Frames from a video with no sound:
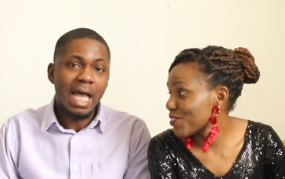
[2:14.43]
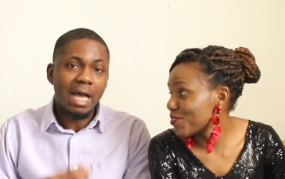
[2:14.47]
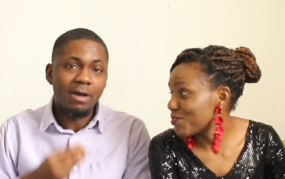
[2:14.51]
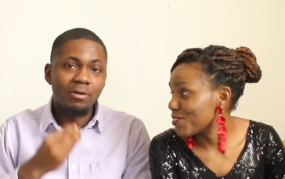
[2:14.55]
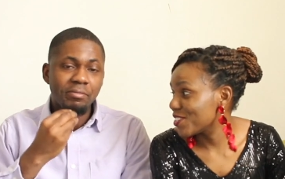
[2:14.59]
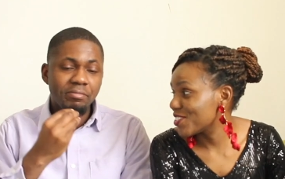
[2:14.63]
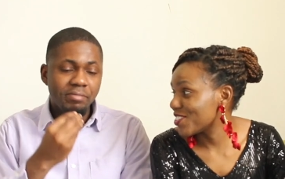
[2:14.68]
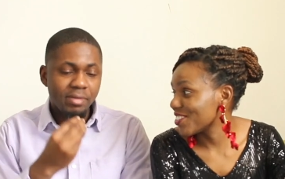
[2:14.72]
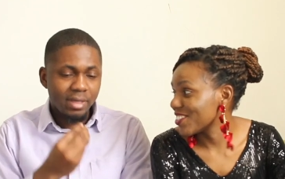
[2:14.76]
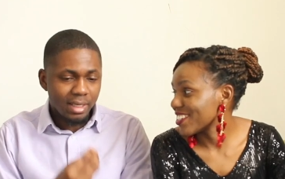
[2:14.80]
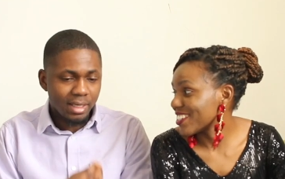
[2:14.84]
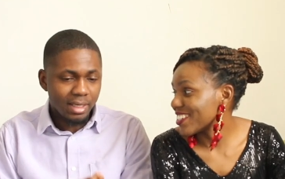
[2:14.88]
Speaker 1: v, I
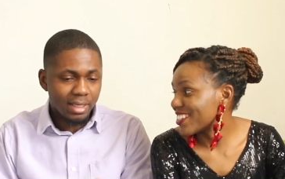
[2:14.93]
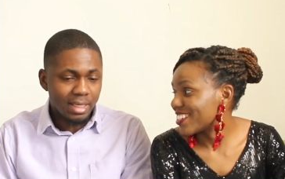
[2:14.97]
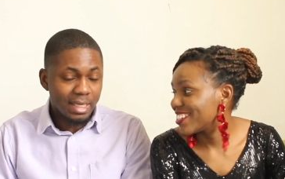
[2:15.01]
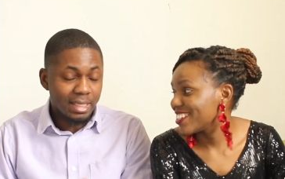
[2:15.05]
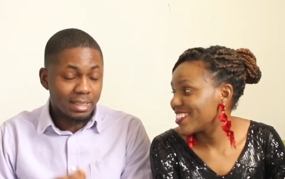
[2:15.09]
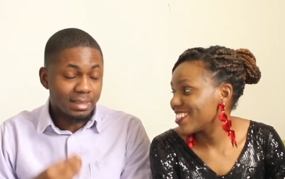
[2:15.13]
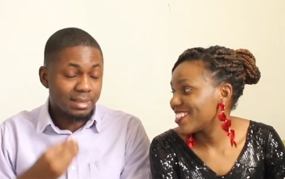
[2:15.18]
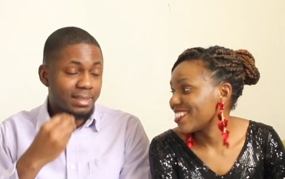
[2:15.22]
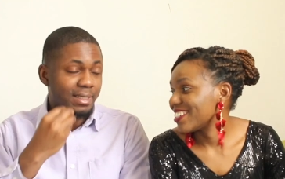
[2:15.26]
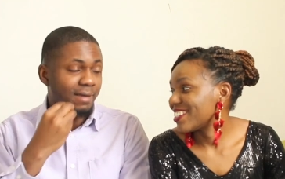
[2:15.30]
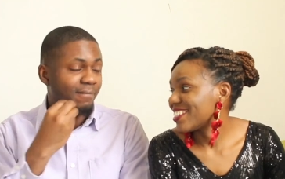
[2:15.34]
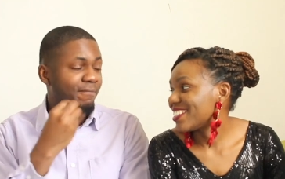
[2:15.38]
will be
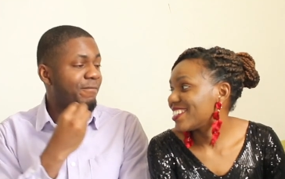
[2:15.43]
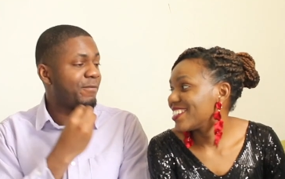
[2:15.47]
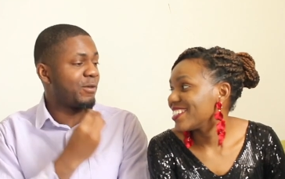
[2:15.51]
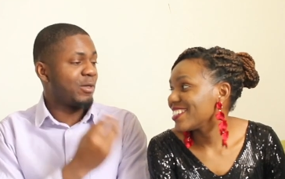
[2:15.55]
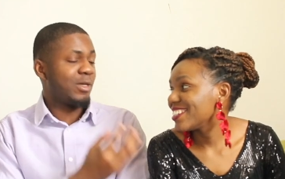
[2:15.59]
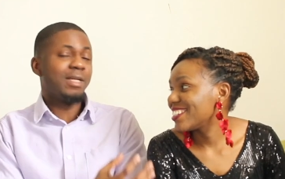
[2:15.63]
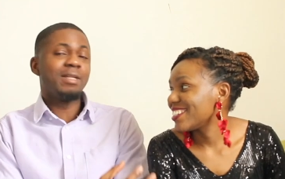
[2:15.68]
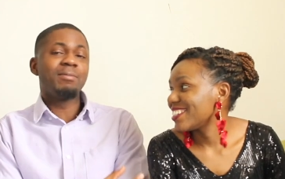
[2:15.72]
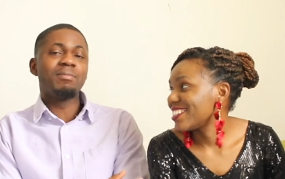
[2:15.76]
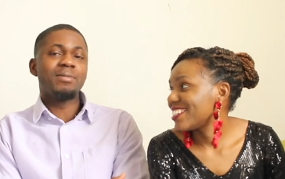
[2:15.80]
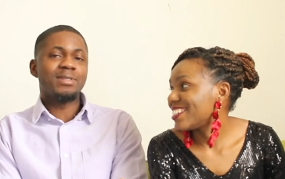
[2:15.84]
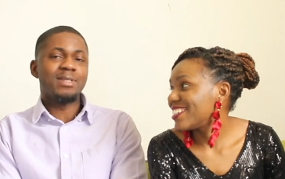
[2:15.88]

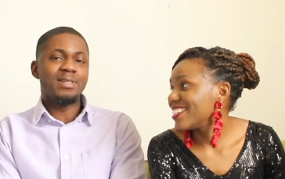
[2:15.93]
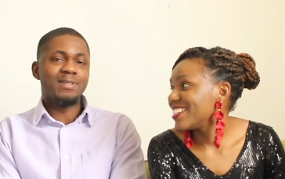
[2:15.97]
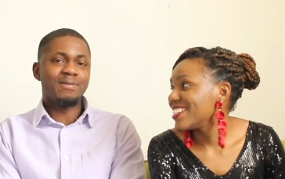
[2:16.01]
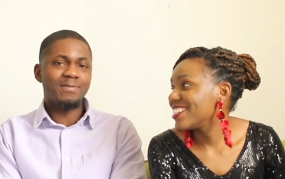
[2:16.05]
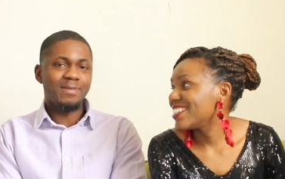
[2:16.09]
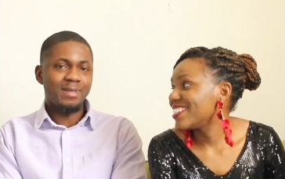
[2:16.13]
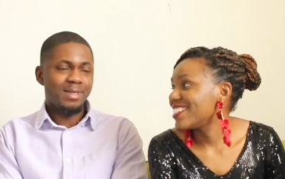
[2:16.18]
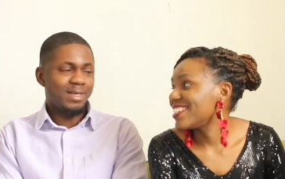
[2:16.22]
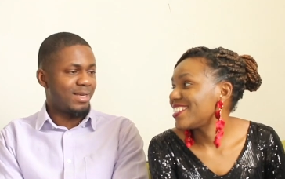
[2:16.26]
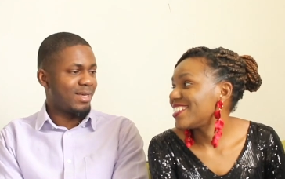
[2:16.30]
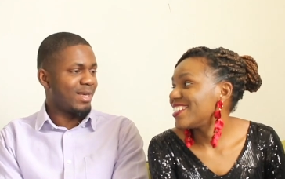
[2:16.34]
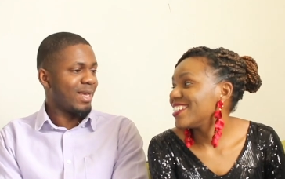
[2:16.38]
interviewing Mrs.
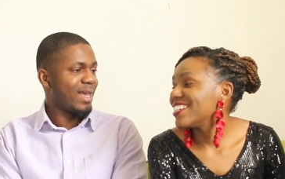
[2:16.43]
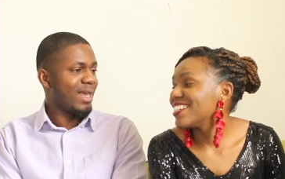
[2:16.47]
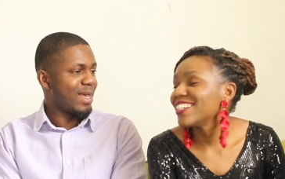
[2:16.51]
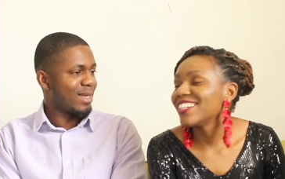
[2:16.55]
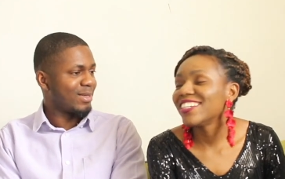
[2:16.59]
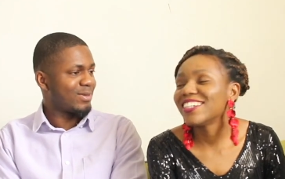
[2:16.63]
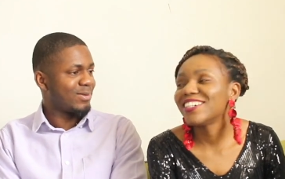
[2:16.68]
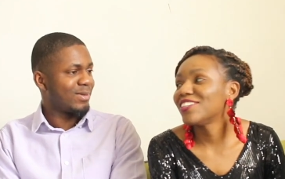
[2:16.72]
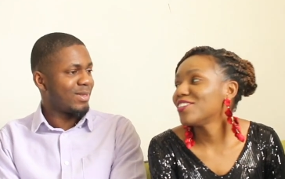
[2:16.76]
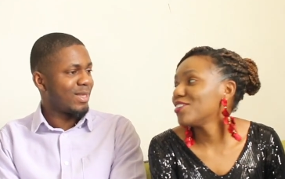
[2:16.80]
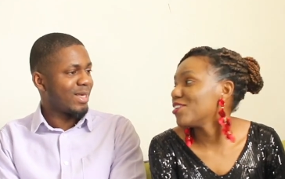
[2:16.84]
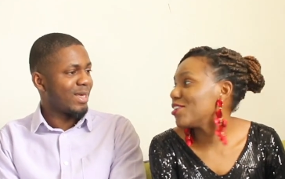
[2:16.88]
V here
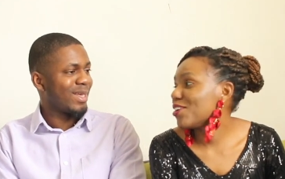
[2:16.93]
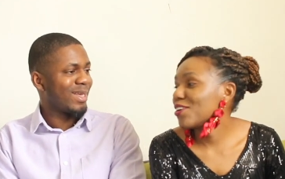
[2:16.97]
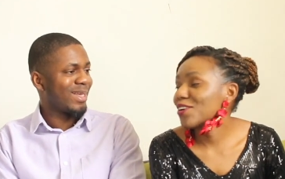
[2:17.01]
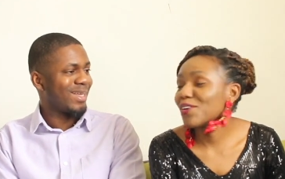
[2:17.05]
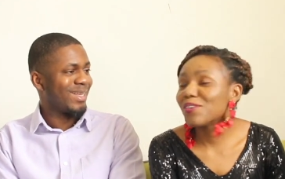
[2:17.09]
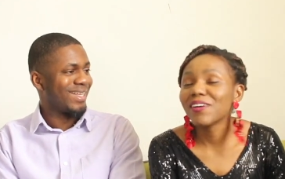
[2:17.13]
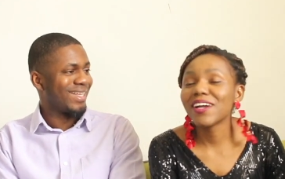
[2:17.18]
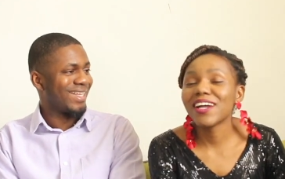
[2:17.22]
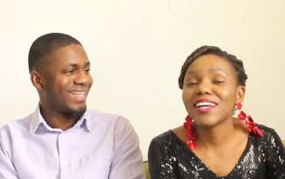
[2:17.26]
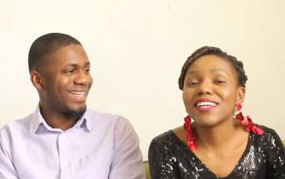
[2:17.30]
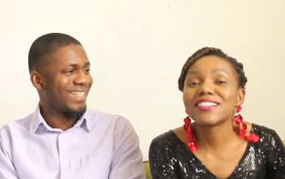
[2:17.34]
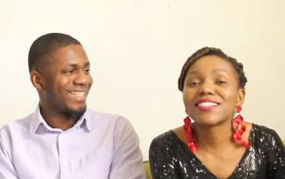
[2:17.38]
today. No,
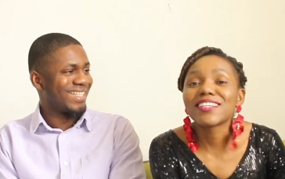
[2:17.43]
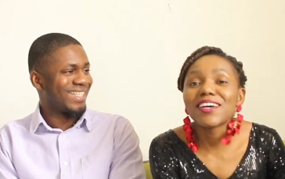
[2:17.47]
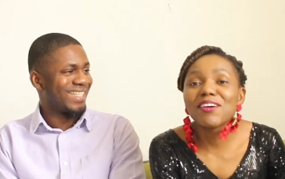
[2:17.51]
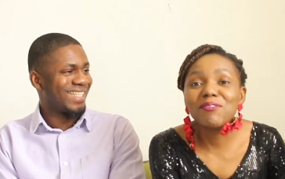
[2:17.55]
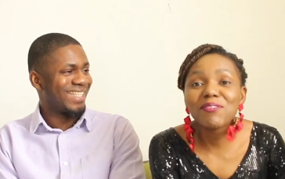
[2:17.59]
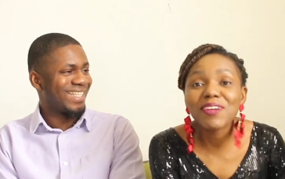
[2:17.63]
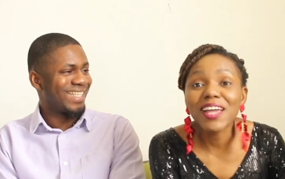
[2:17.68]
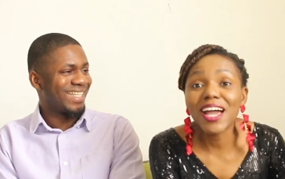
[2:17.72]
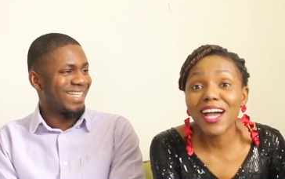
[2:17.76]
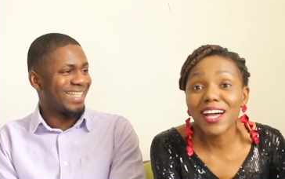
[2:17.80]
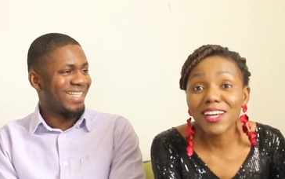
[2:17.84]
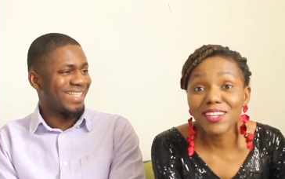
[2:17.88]
Speaker 2: we are,
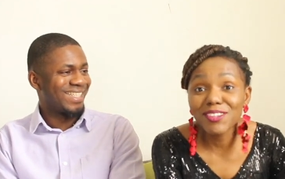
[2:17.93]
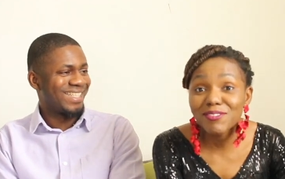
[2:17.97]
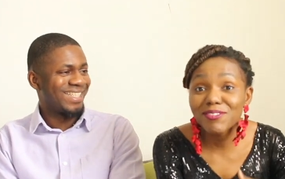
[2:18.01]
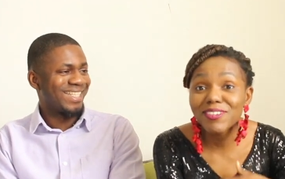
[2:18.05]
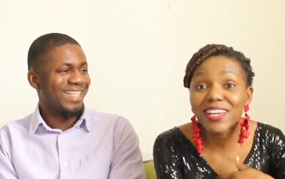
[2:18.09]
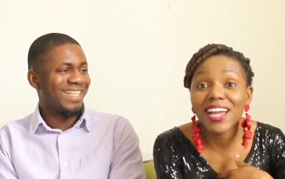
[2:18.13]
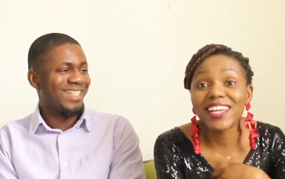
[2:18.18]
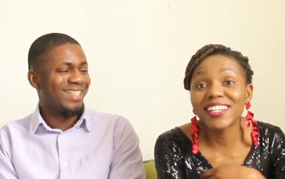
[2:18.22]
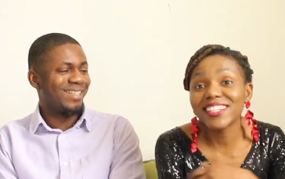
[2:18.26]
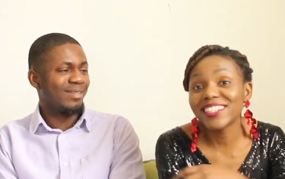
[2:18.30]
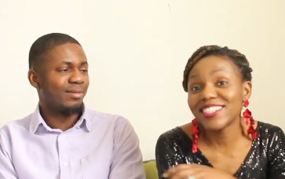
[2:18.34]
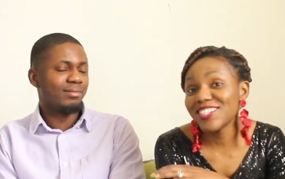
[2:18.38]
we are, we
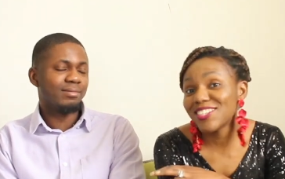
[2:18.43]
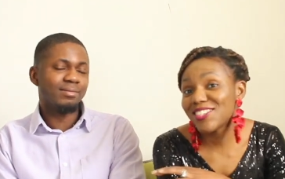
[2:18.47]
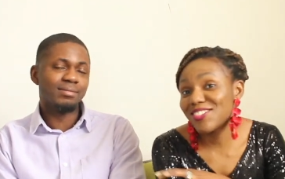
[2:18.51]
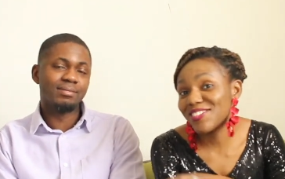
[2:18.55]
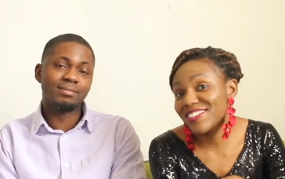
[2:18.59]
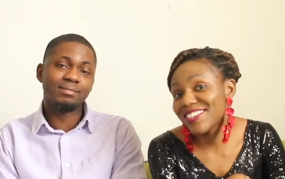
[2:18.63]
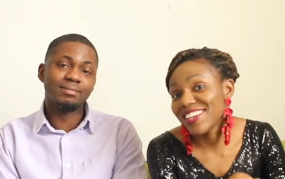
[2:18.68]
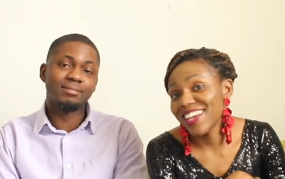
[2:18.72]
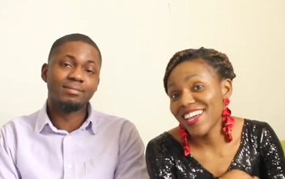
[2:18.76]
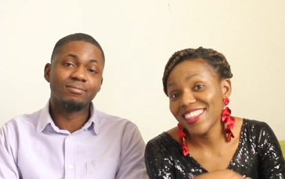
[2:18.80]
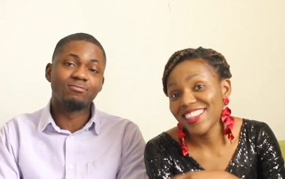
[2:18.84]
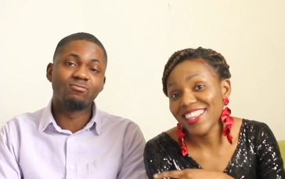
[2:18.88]
are in this
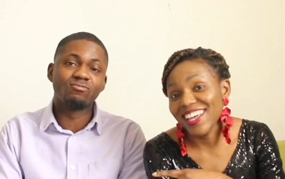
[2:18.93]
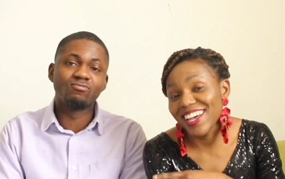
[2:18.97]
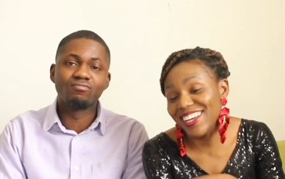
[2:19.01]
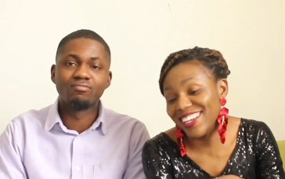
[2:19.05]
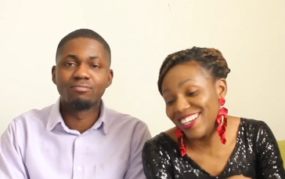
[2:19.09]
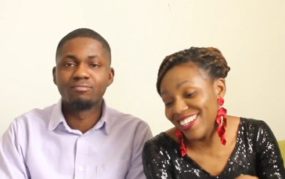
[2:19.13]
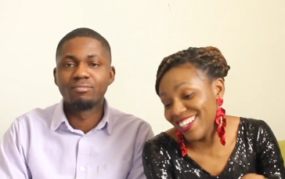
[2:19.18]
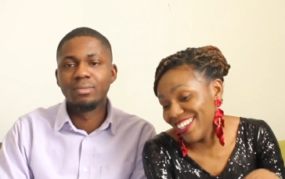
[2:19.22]
together.